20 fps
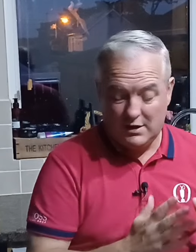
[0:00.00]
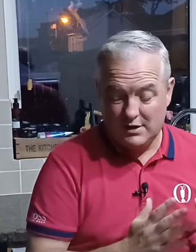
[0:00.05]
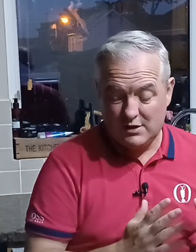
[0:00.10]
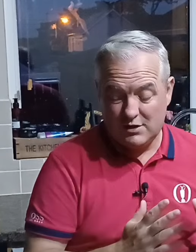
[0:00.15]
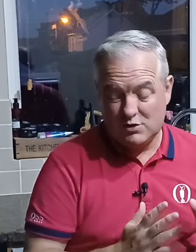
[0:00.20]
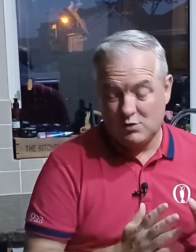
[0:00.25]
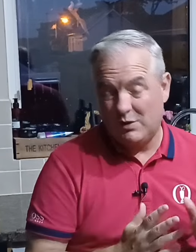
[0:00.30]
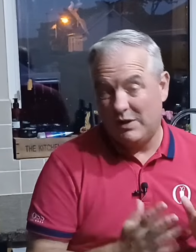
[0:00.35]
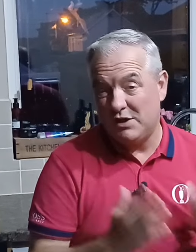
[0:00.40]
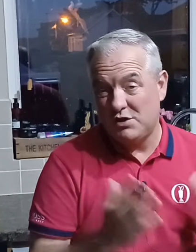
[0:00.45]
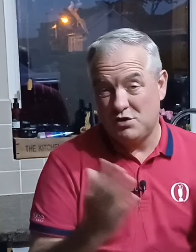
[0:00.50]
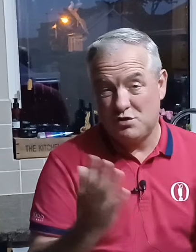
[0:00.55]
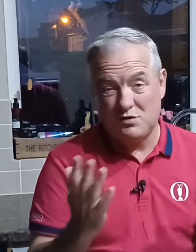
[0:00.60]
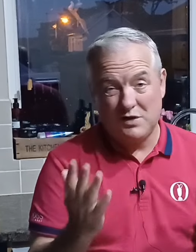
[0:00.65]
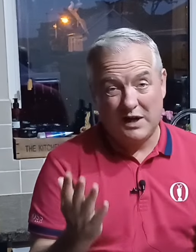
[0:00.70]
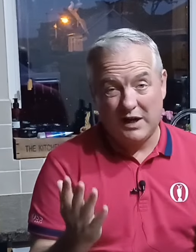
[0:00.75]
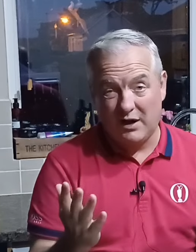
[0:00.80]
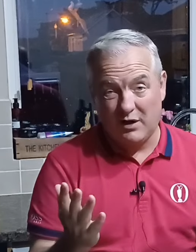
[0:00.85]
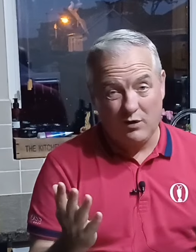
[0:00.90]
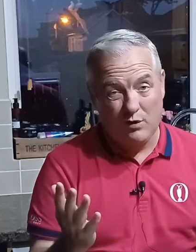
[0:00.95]
So unless you're
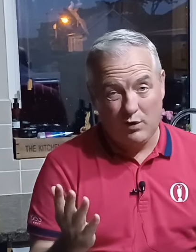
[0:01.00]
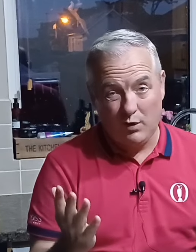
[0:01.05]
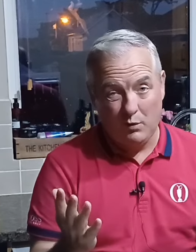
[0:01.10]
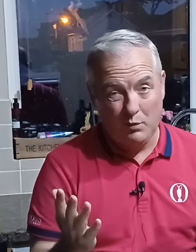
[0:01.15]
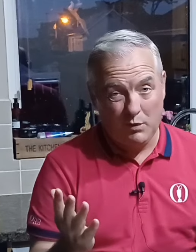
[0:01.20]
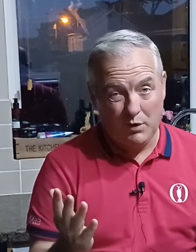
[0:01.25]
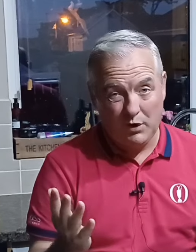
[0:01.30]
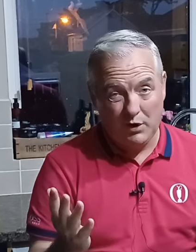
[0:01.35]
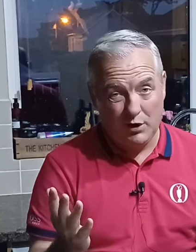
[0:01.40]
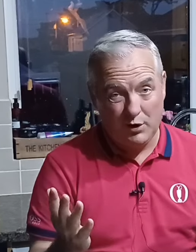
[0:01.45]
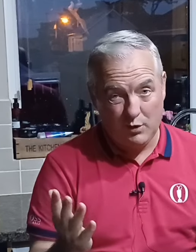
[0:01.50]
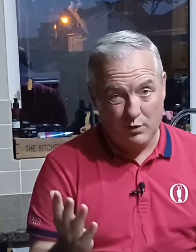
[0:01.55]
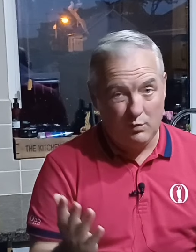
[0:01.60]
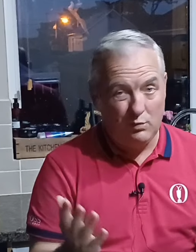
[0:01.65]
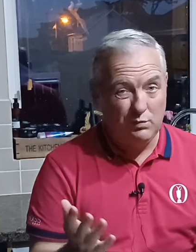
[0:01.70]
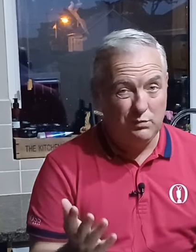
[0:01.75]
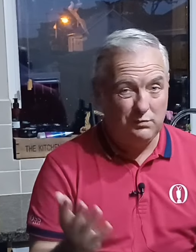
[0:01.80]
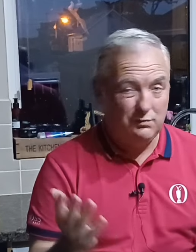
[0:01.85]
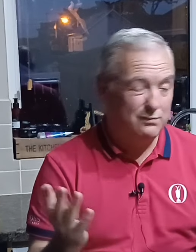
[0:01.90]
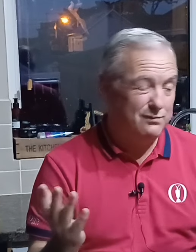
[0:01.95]
drinking it all in one go,
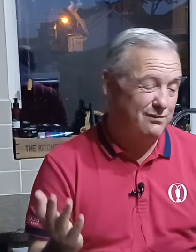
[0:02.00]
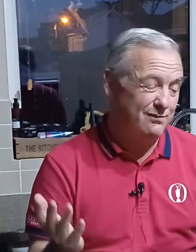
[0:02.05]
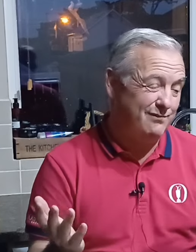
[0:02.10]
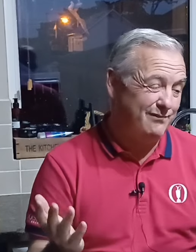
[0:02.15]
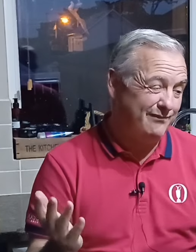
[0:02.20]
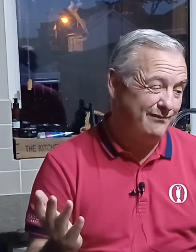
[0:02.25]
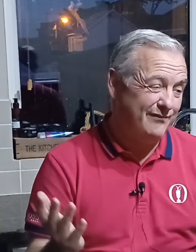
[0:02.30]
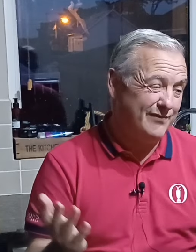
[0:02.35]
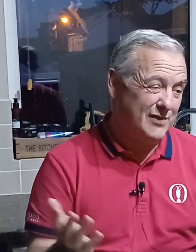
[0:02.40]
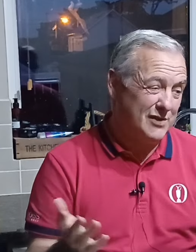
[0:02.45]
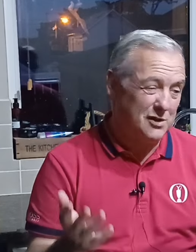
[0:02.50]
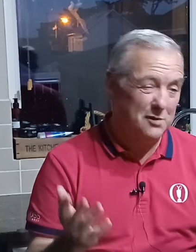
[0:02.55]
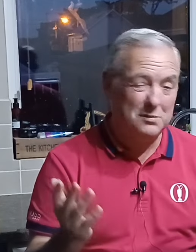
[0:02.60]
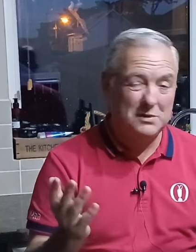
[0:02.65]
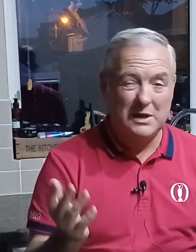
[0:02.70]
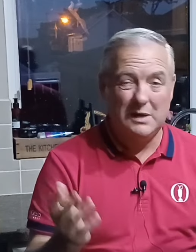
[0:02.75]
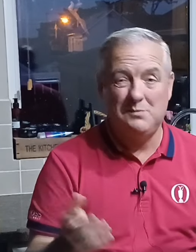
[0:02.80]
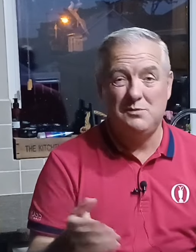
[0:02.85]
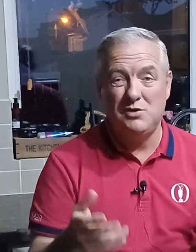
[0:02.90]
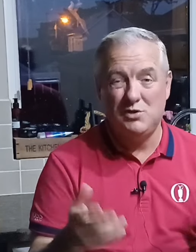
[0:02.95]

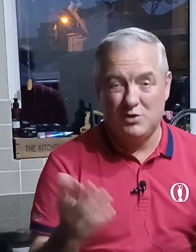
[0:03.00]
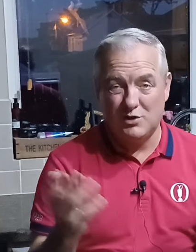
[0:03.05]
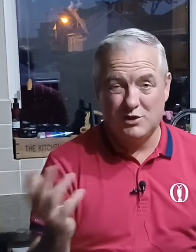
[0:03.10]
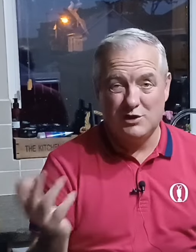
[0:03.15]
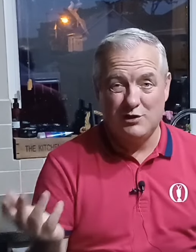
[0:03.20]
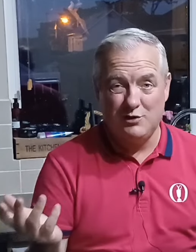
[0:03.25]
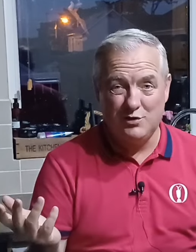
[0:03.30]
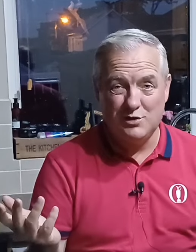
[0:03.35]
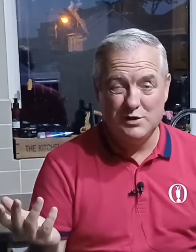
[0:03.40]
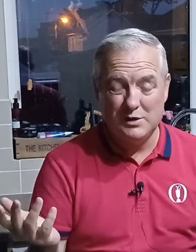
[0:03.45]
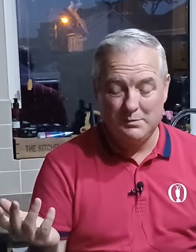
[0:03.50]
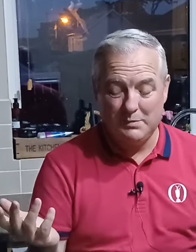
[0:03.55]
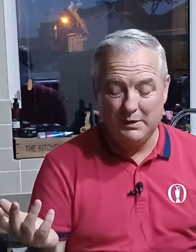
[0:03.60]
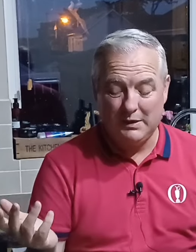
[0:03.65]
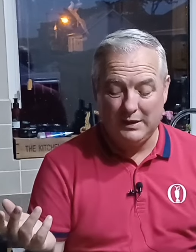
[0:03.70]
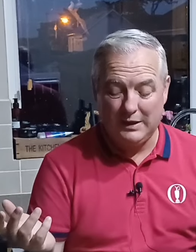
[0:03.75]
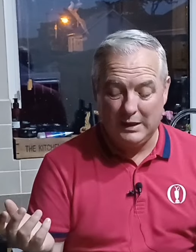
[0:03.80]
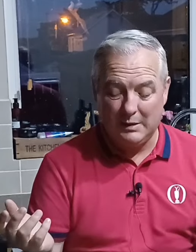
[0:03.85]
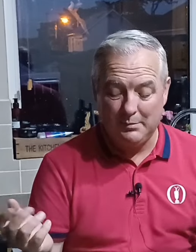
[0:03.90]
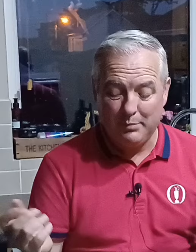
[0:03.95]
sometimes you just lose the
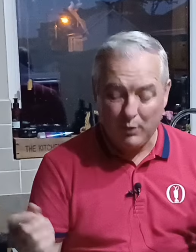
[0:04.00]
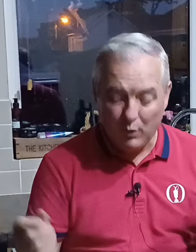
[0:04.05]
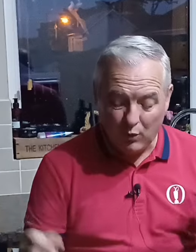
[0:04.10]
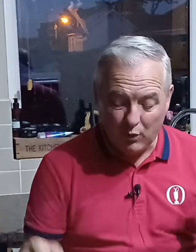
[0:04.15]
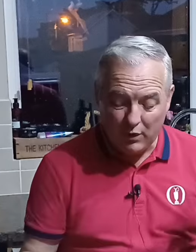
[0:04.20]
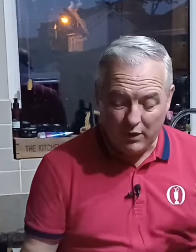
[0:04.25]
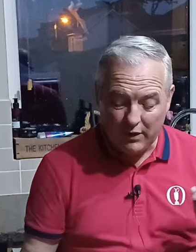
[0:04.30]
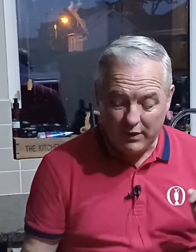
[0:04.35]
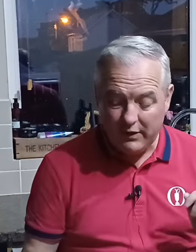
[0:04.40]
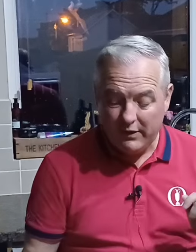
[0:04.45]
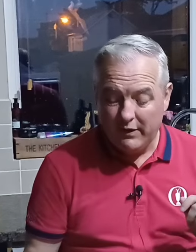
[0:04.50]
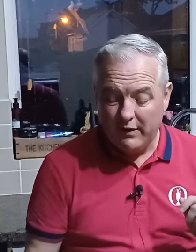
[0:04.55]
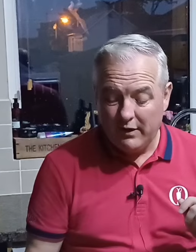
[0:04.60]
ability to pour,